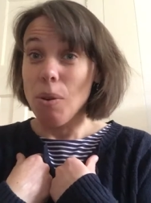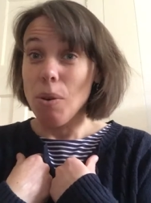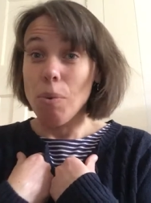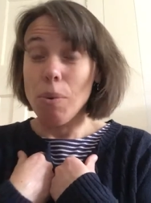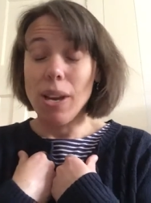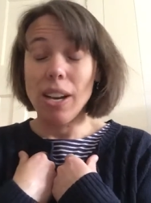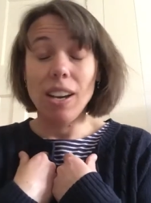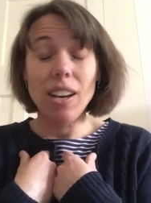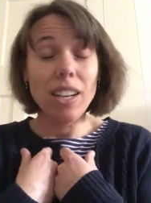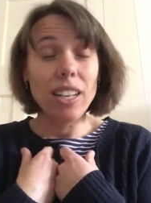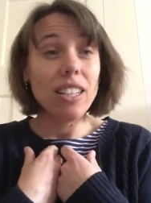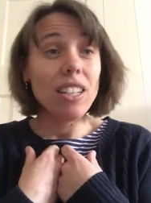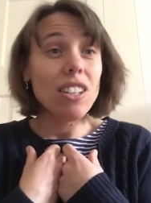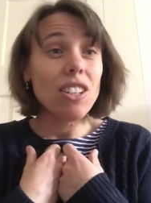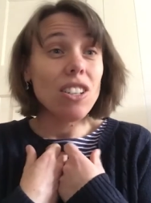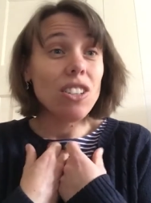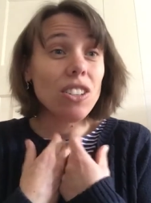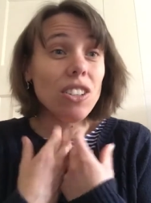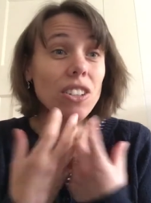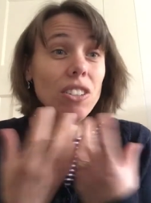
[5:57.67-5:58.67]
when I
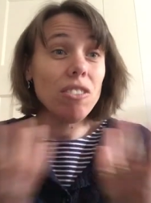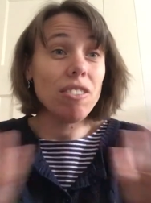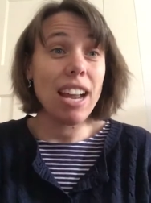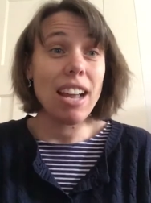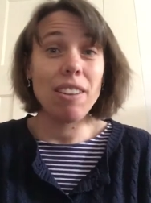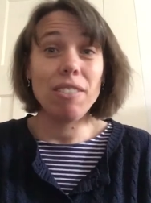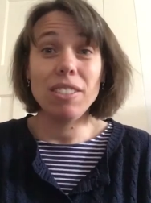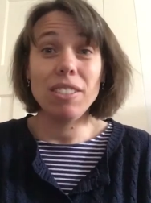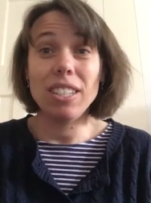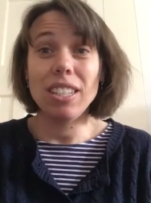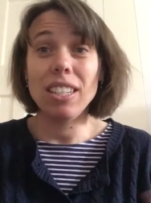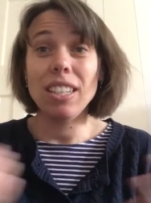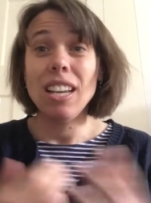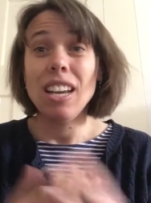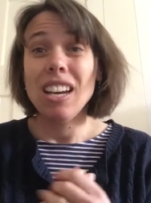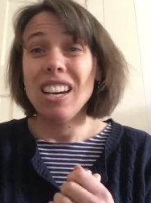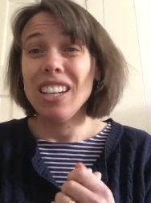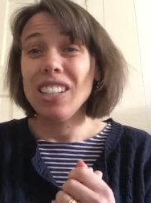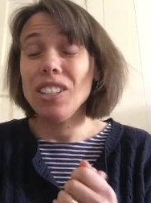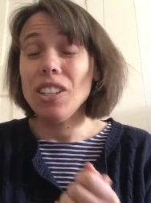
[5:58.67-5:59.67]
look around and
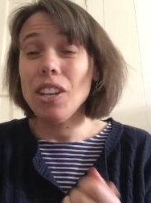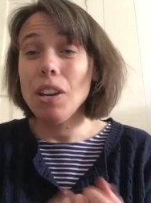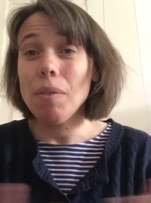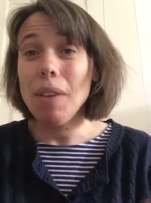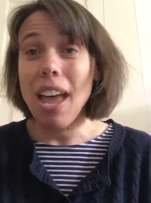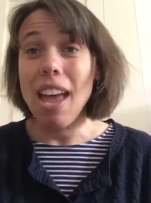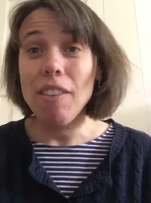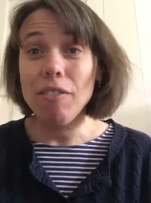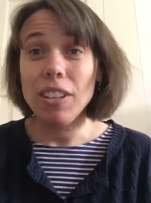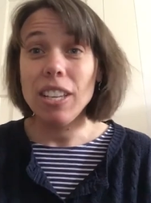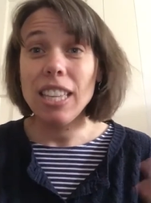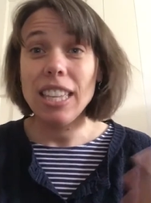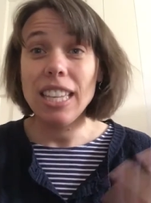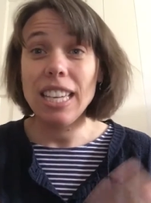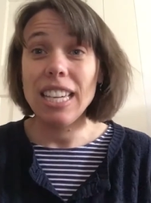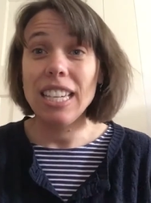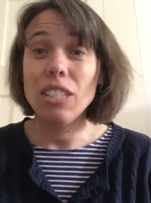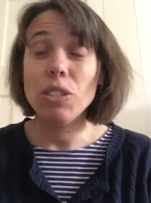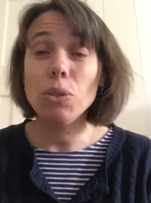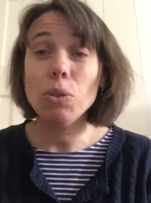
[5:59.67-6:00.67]
I know
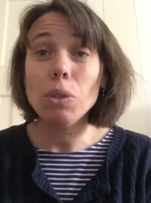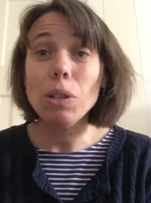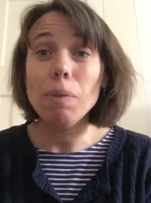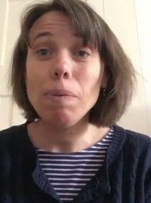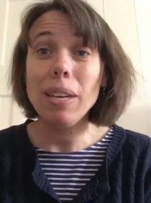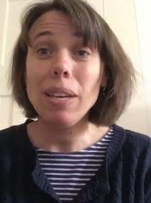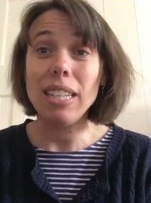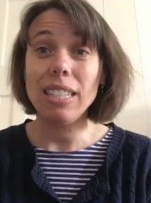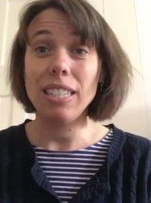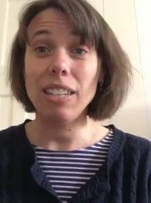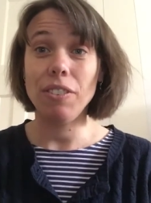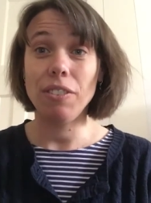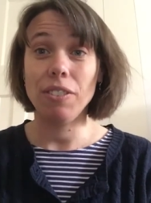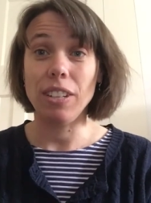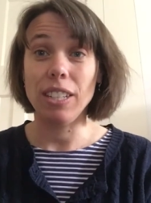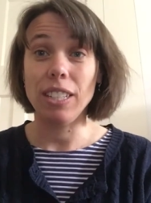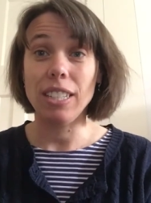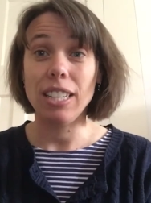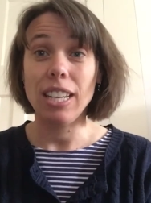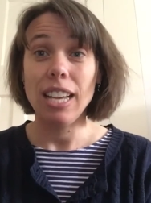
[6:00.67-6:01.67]
everything is all a bit
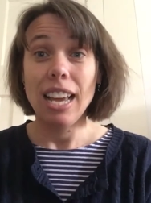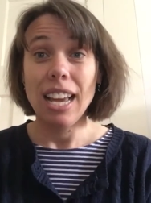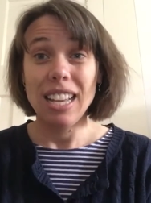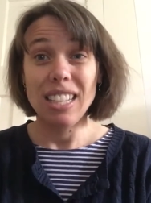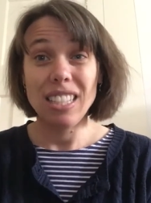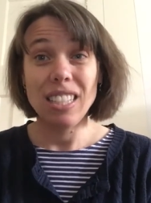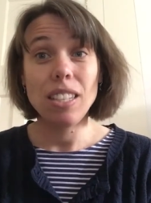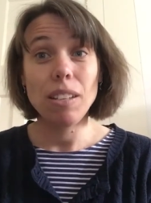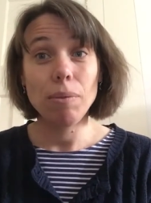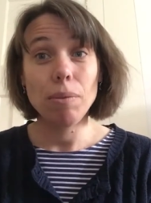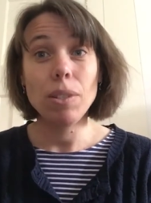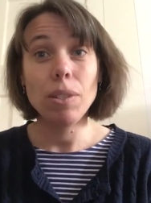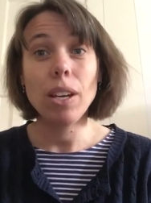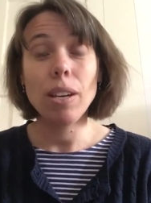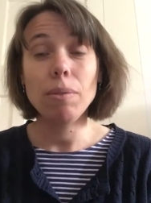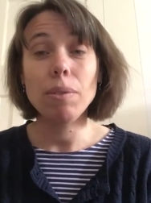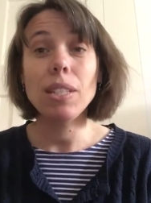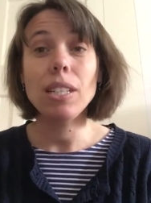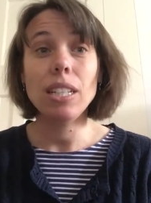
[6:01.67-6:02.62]
different and sometimes a